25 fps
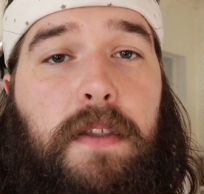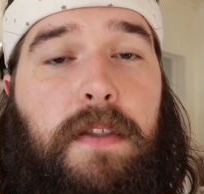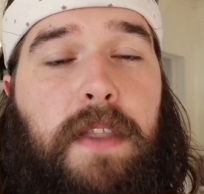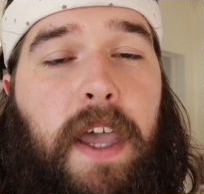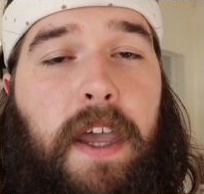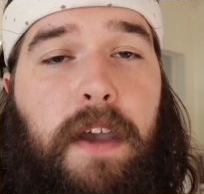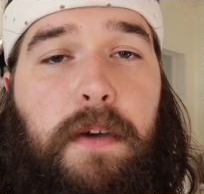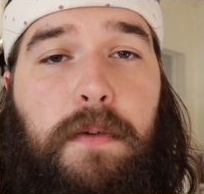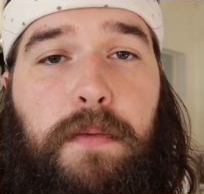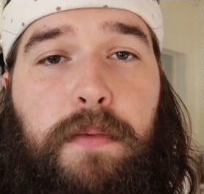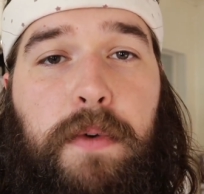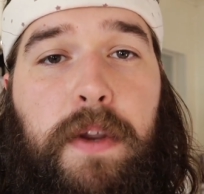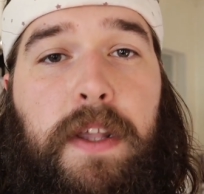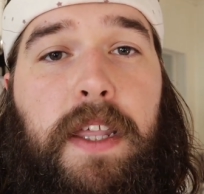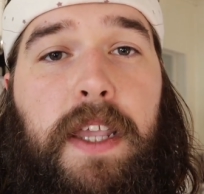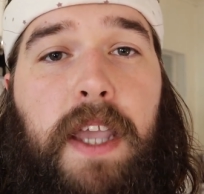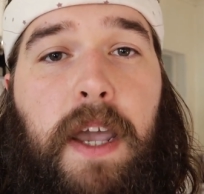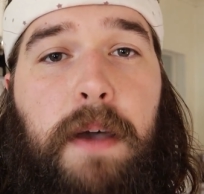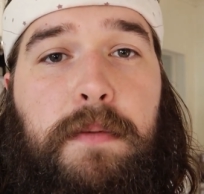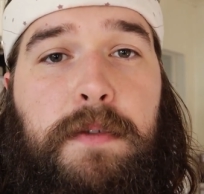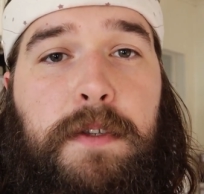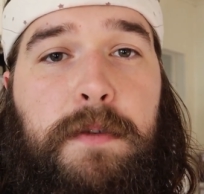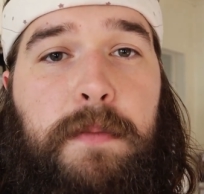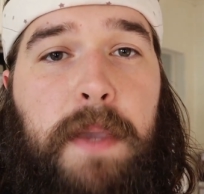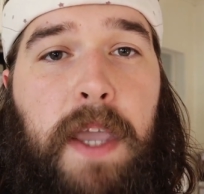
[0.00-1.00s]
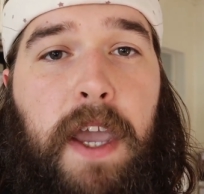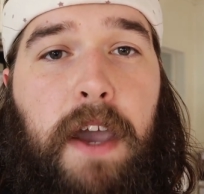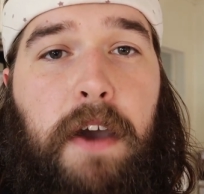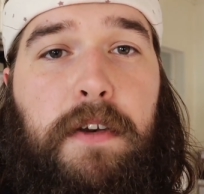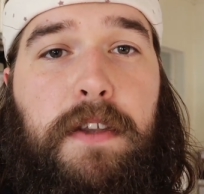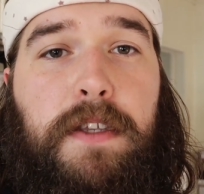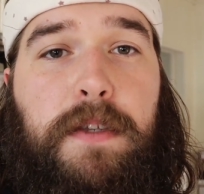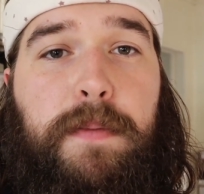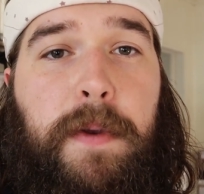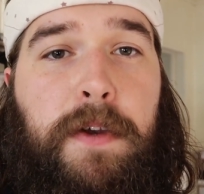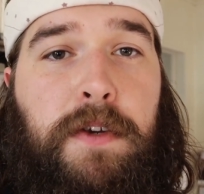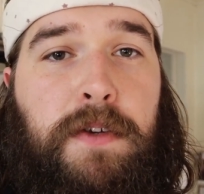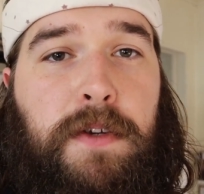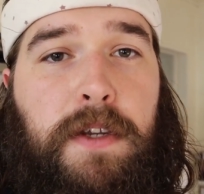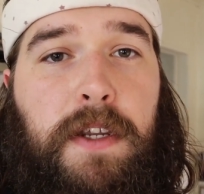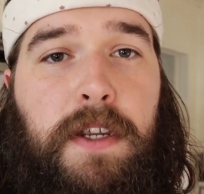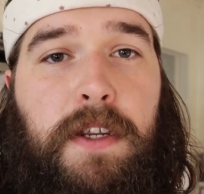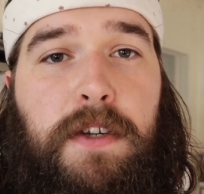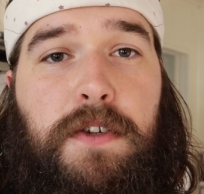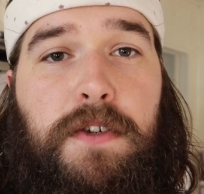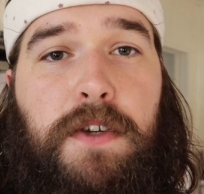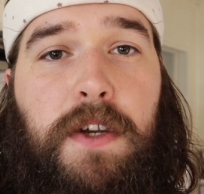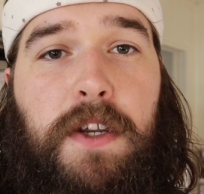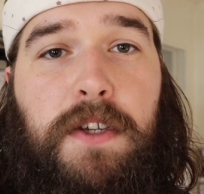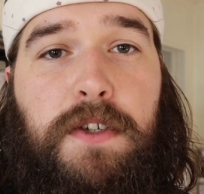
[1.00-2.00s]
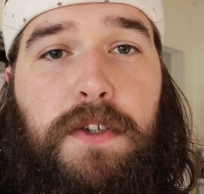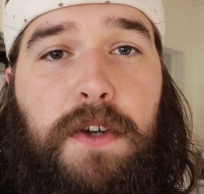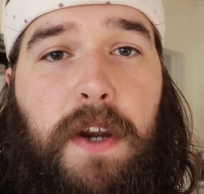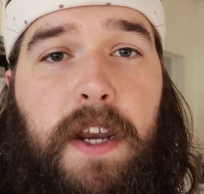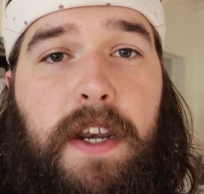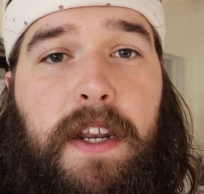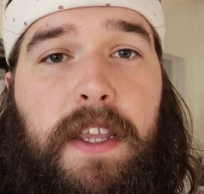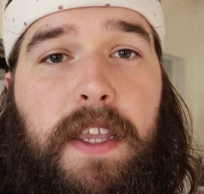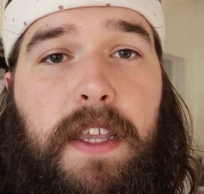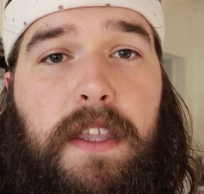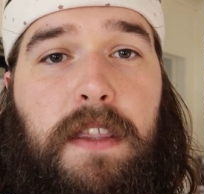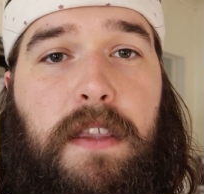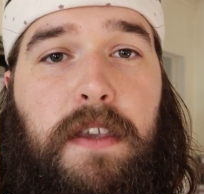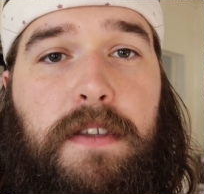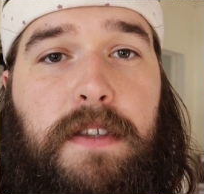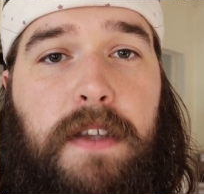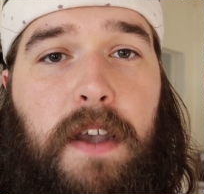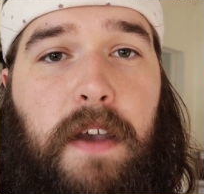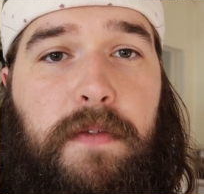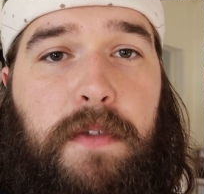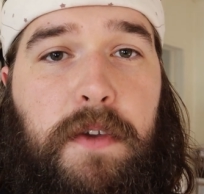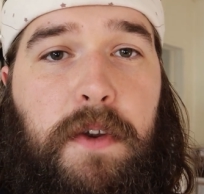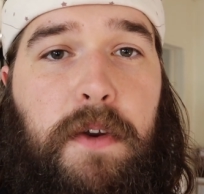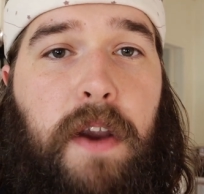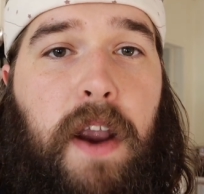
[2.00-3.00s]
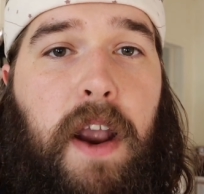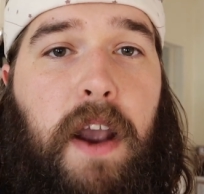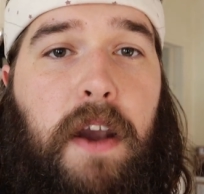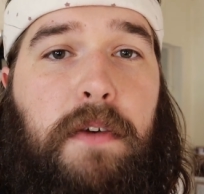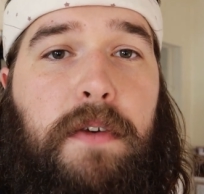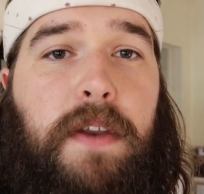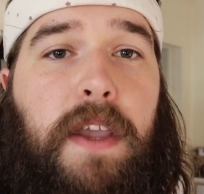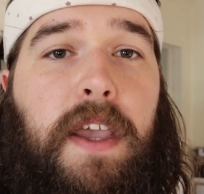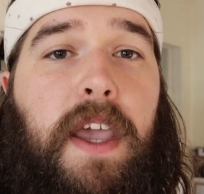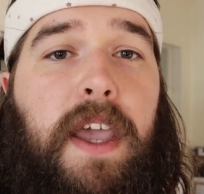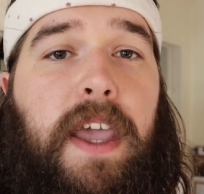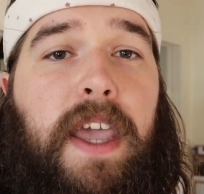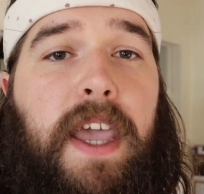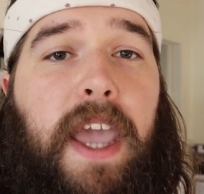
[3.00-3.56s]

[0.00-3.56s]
That really helps me out, especially just trying to get this off the ground.